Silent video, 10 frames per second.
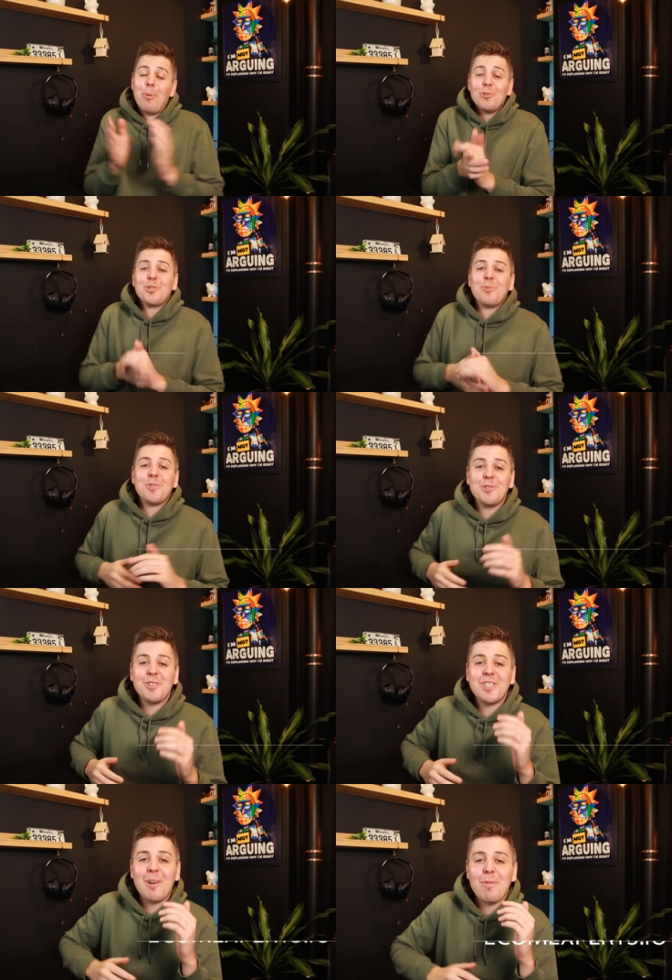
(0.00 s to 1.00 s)
Bonjour, bonjour,
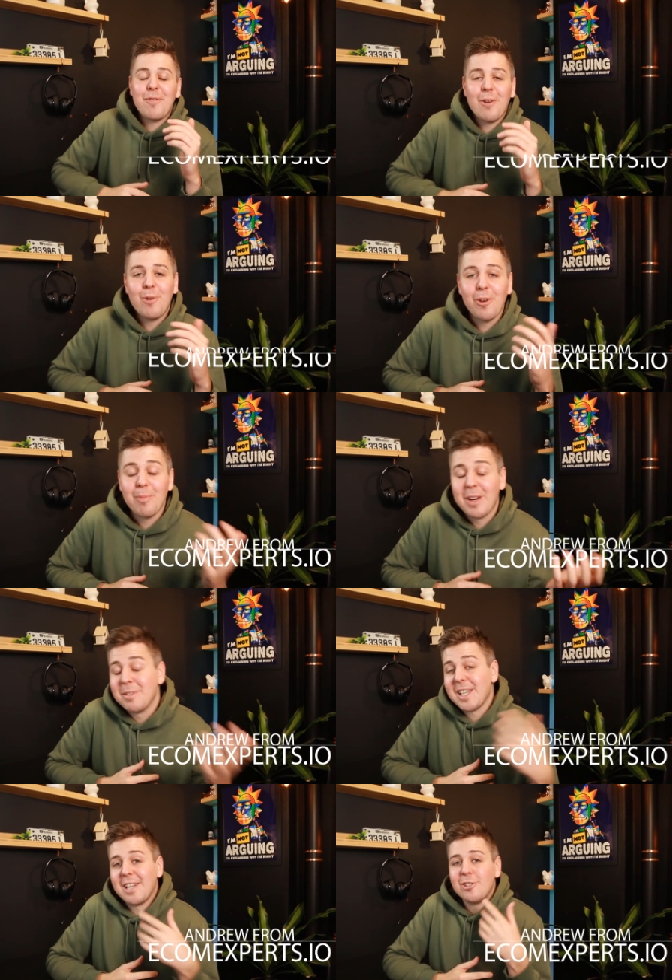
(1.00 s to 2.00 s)
Shopify world. My name
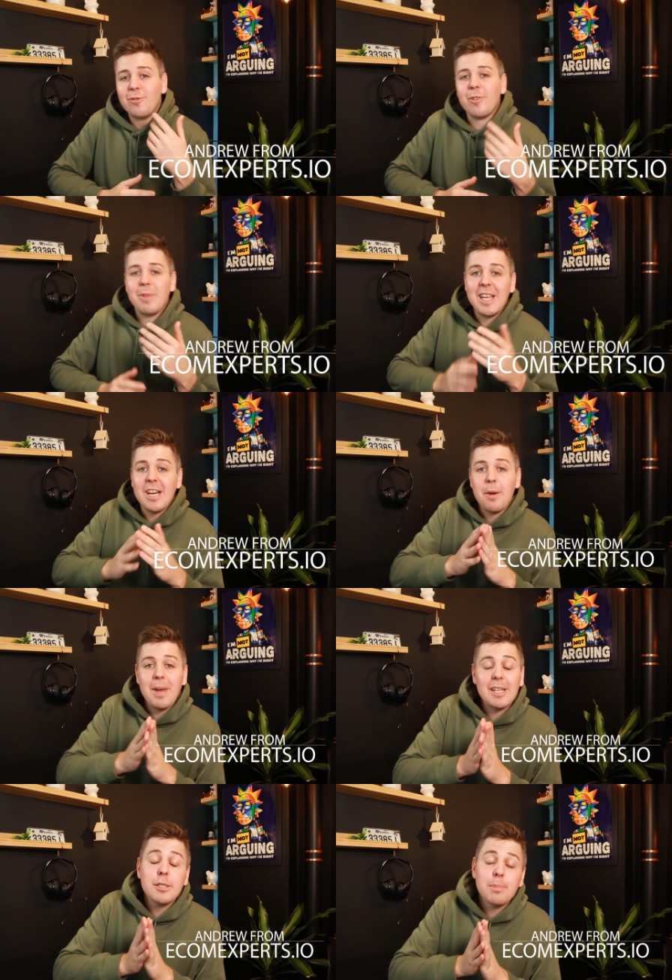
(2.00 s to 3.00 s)
is Andrew from
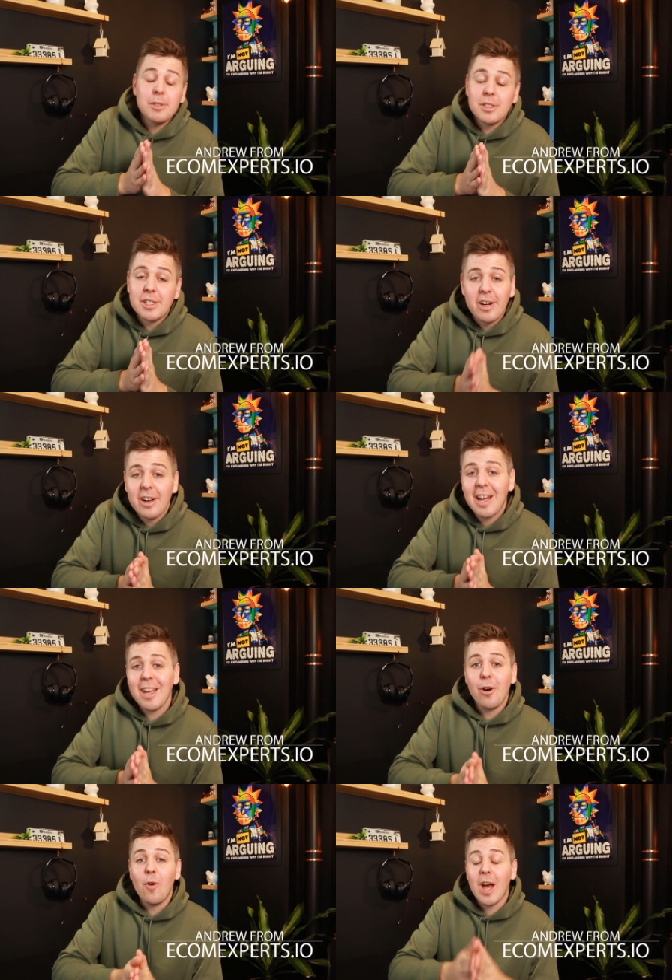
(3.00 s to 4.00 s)

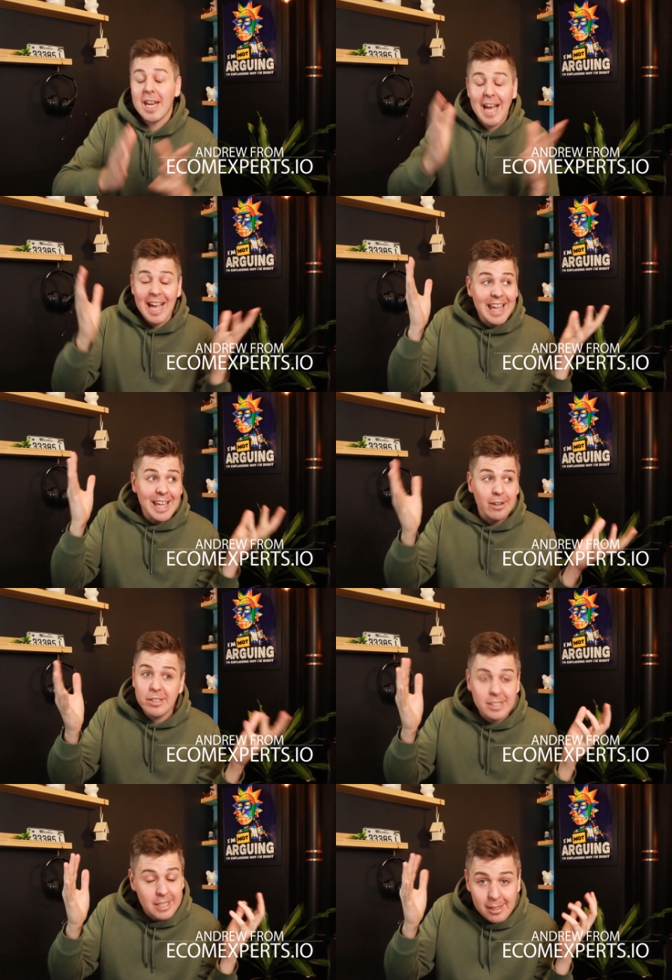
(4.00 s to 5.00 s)
ecomexperts.io and I hear
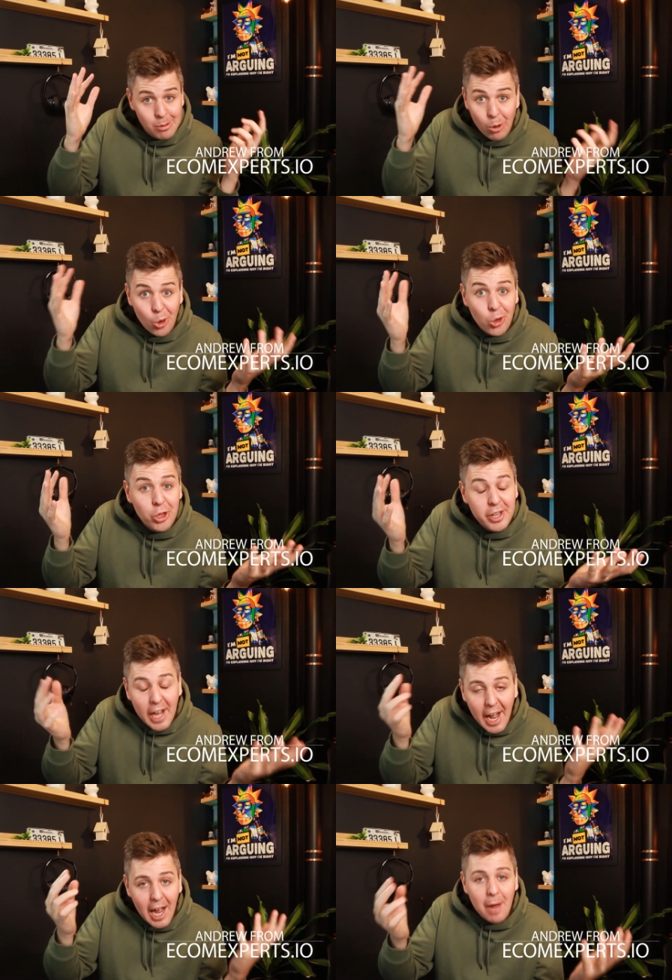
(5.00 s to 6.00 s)
this like all the
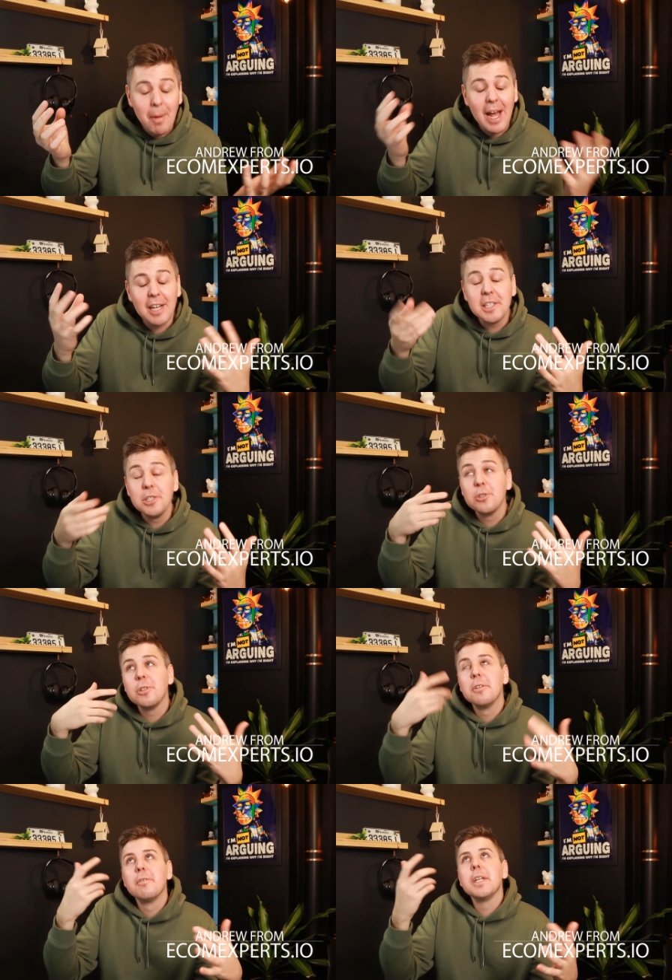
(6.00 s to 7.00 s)
time. Andrew,
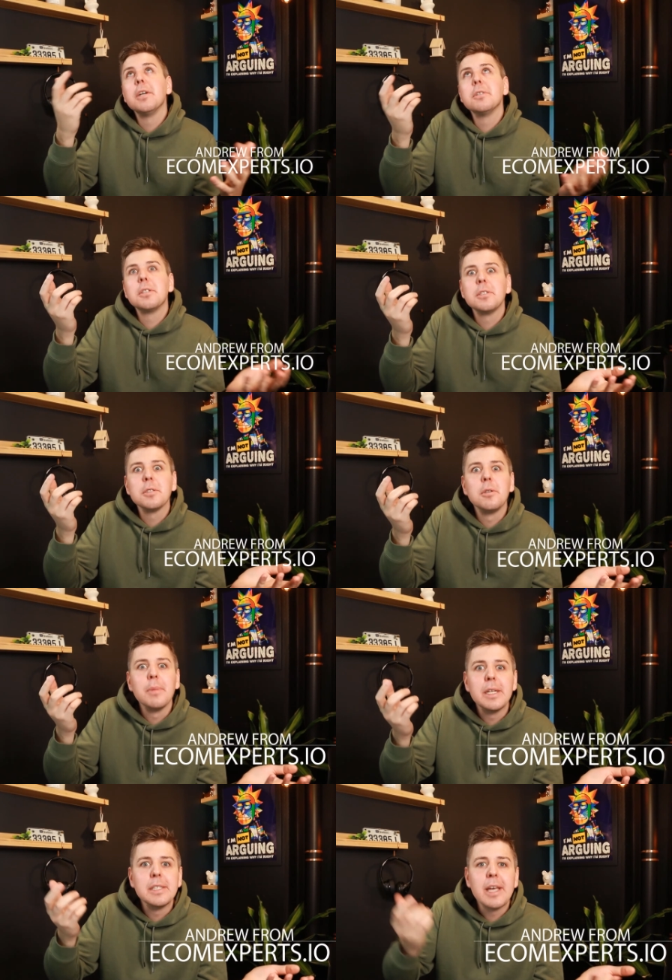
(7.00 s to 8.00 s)
your videos are so
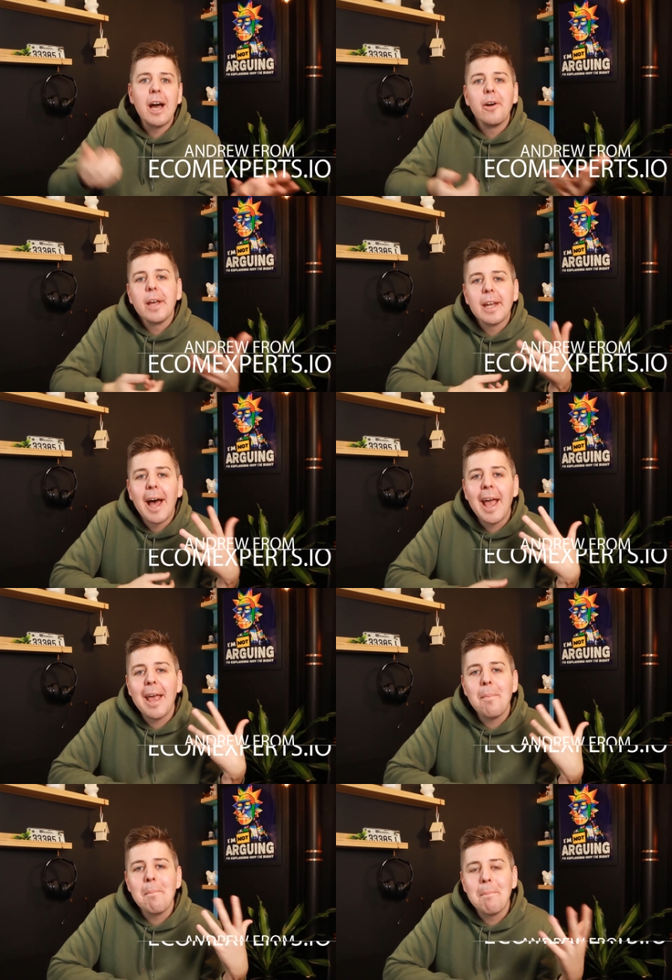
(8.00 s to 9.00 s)
amazing. How can I
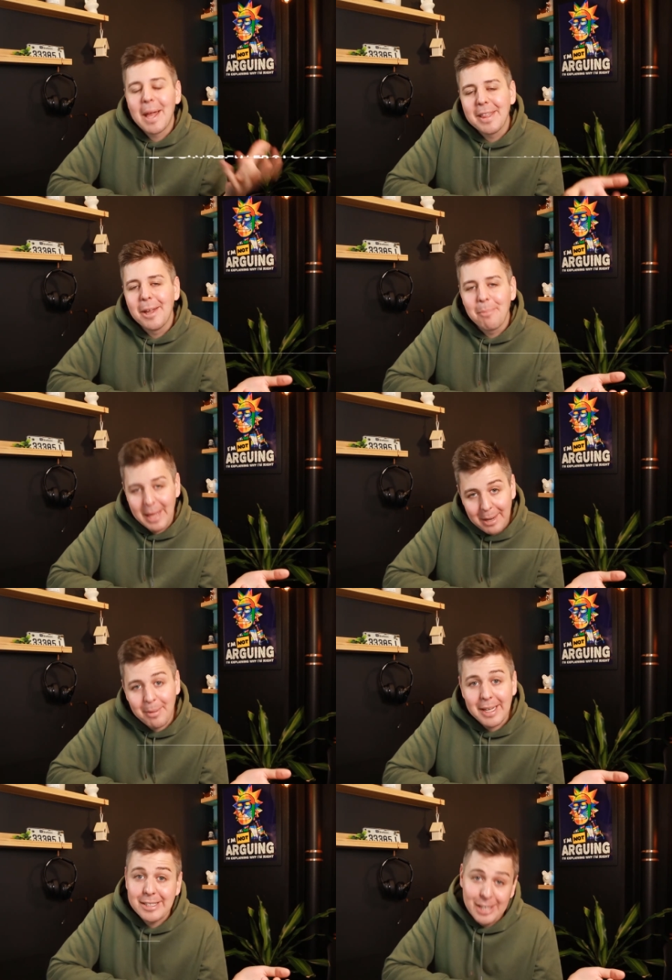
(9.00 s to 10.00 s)
embed them in
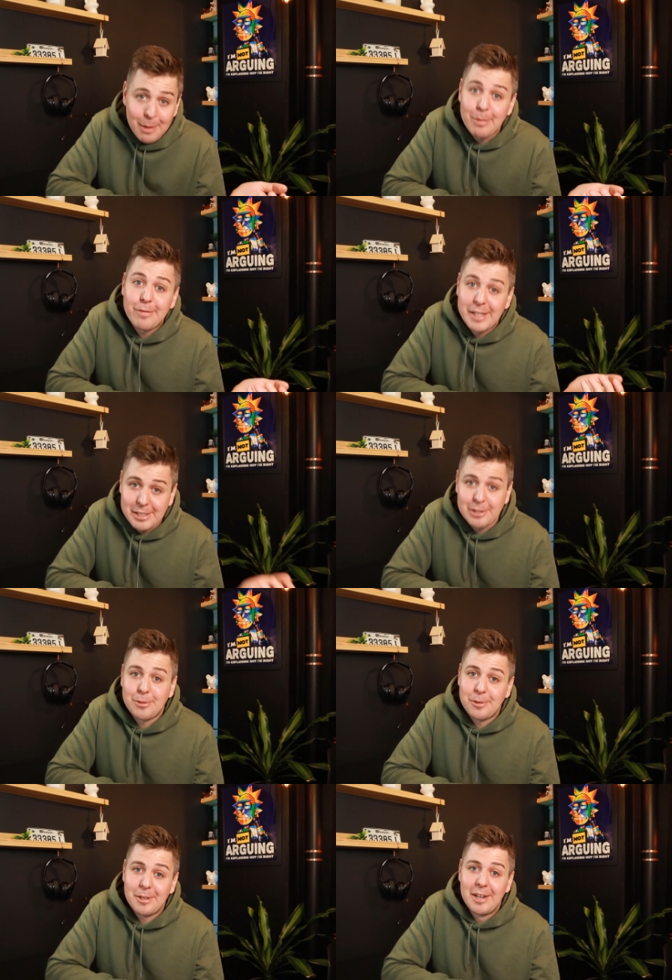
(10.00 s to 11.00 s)
my Shopify
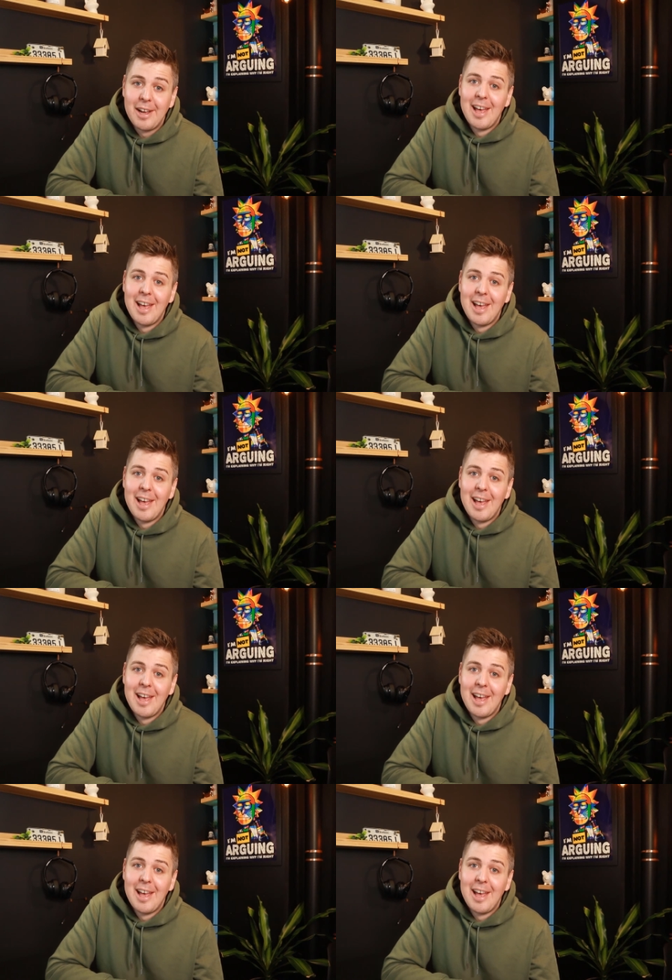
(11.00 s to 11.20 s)
store?